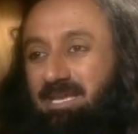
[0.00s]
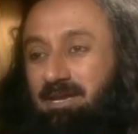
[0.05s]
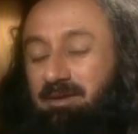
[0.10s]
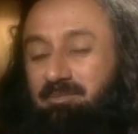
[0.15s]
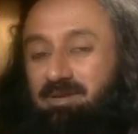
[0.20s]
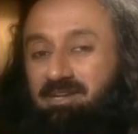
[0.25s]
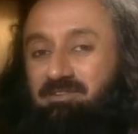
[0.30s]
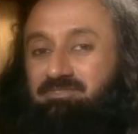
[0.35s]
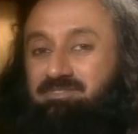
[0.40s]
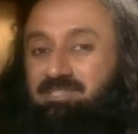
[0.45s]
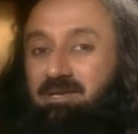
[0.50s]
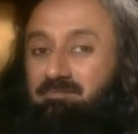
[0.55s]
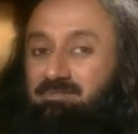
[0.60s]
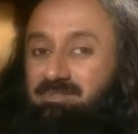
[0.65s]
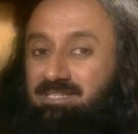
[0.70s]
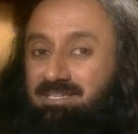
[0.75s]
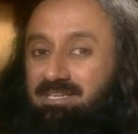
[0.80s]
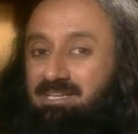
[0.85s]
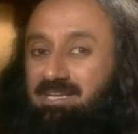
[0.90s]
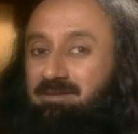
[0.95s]
But if
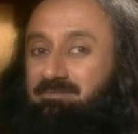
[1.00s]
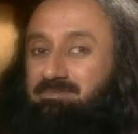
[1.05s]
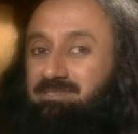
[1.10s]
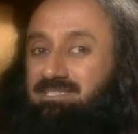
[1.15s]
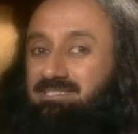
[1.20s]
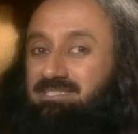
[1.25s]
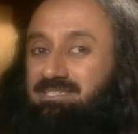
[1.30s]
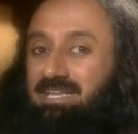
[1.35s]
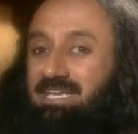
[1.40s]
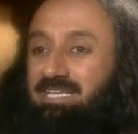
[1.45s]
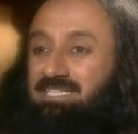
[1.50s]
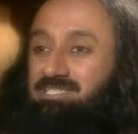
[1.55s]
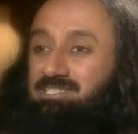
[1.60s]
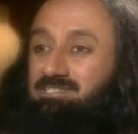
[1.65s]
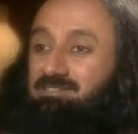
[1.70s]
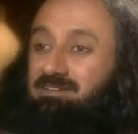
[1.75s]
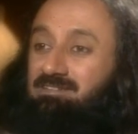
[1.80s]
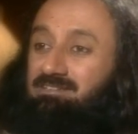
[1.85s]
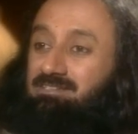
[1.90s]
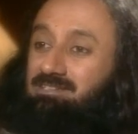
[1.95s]
something comes as an
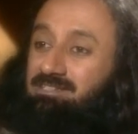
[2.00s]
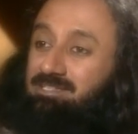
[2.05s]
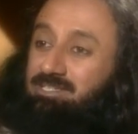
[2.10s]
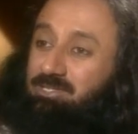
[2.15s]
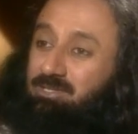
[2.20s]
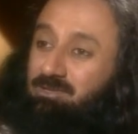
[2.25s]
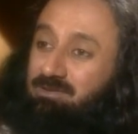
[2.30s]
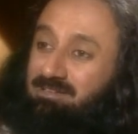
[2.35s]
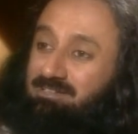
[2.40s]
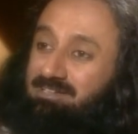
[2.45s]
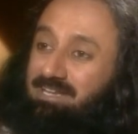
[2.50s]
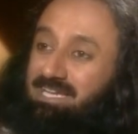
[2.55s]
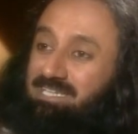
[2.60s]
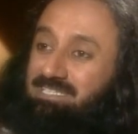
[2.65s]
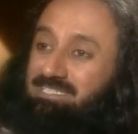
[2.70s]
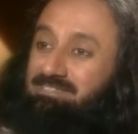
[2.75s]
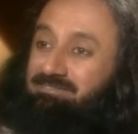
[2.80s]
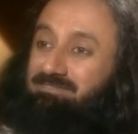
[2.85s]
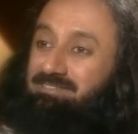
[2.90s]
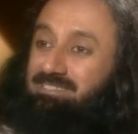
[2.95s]
extracurricular
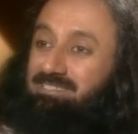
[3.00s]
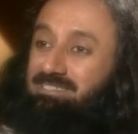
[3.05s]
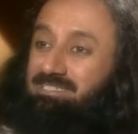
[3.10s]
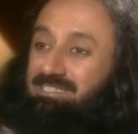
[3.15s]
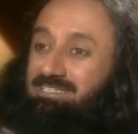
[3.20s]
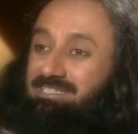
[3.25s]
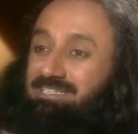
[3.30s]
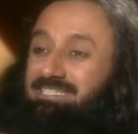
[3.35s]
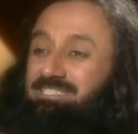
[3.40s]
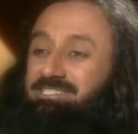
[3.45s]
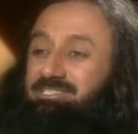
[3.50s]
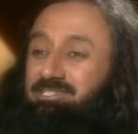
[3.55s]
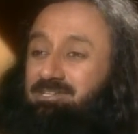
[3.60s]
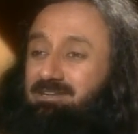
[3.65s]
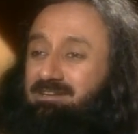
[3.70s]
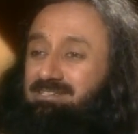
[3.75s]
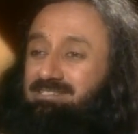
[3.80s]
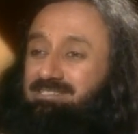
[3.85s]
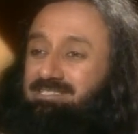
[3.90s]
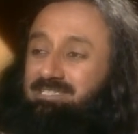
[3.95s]
activity,
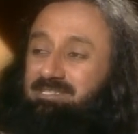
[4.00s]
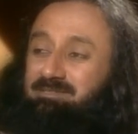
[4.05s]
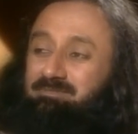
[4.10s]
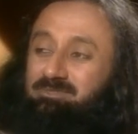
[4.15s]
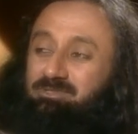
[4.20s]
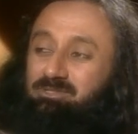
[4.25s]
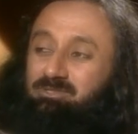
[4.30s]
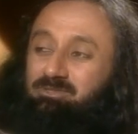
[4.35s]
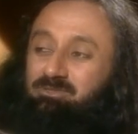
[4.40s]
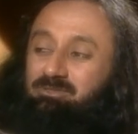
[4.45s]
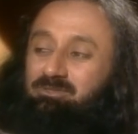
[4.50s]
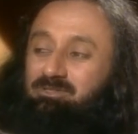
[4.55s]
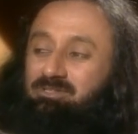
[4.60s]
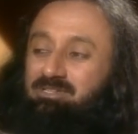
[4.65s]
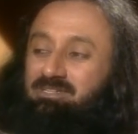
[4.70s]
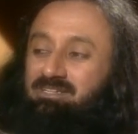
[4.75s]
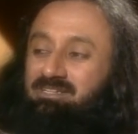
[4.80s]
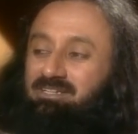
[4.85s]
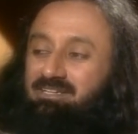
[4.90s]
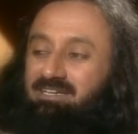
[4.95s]
children seem to
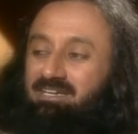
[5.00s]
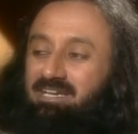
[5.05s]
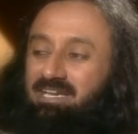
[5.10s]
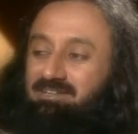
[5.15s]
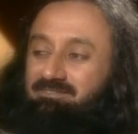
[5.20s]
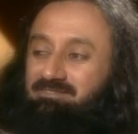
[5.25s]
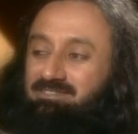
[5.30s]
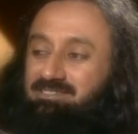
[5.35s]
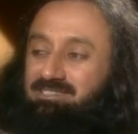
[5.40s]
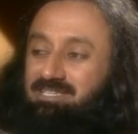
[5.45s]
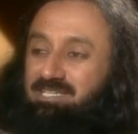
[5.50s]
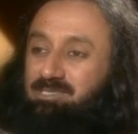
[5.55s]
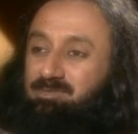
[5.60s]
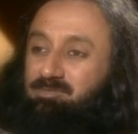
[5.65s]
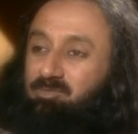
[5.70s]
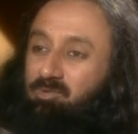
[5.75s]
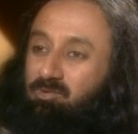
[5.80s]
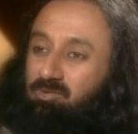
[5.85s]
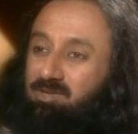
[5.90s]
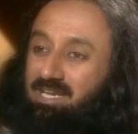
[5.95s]
envisage
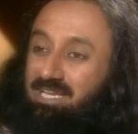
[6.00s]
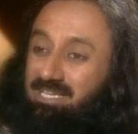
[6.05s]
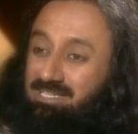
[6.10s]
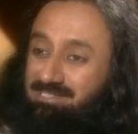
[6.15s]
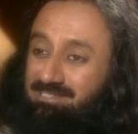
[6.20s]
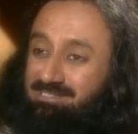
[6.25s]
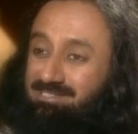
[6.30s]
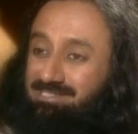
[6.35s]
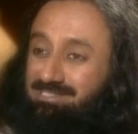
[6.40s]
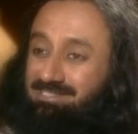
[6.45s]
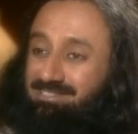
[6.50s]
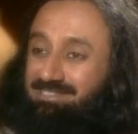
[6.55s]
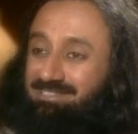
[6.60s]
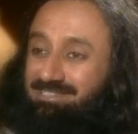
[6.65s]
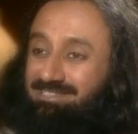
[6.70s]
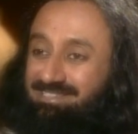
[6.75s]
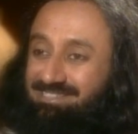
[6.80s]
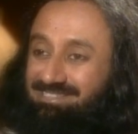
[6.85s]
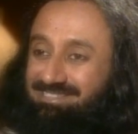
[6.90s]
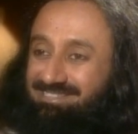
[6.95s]
more interest
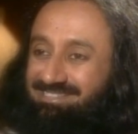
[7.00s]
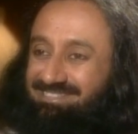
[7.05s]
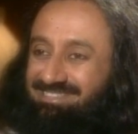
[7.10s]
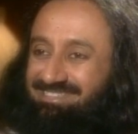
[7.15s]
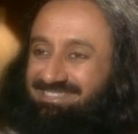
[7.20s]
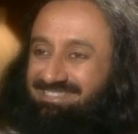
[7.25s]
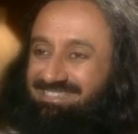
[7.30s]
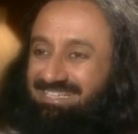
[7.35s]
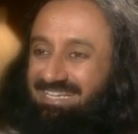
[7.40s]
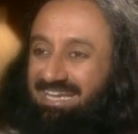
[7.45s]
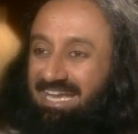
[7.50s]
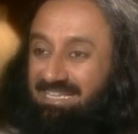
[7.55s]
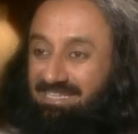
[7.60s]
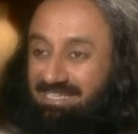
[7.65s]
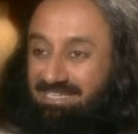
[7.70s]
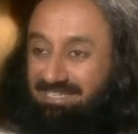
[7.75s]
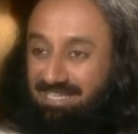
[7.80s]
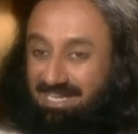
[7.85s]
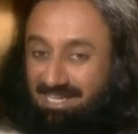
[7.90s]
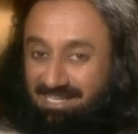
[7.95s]
in it and they
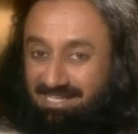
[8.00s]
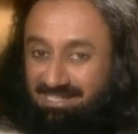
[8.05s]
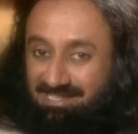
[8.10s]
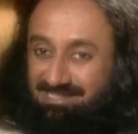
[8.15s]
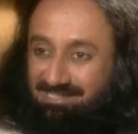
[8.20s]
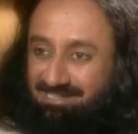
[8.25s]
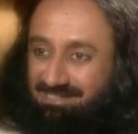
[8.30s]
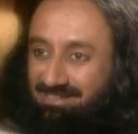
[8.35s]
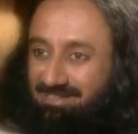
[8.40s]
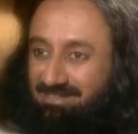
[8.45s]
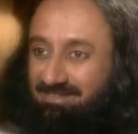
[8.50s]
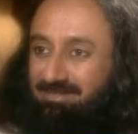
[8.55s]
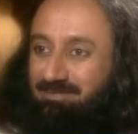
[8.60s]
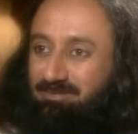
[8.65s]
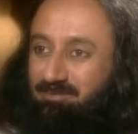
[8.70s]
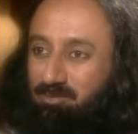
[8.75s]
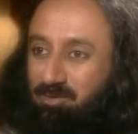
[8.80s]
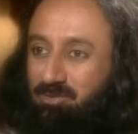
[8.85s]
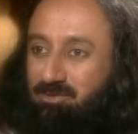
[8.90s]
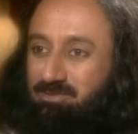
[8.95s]
take it
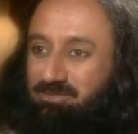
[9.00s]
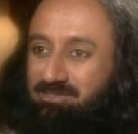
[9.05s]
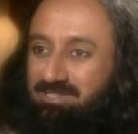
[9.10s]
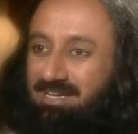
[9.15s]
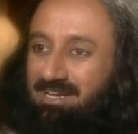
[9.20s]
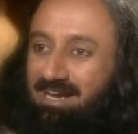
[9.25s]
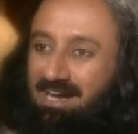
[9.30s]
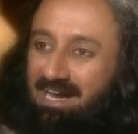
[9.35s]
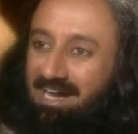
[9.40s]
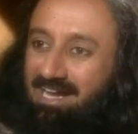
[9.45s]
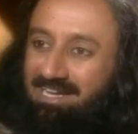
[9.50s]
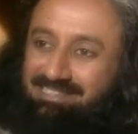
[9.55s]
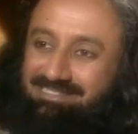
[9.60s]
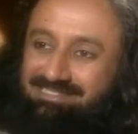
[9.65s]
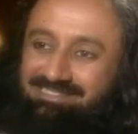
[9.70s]
more to their heart.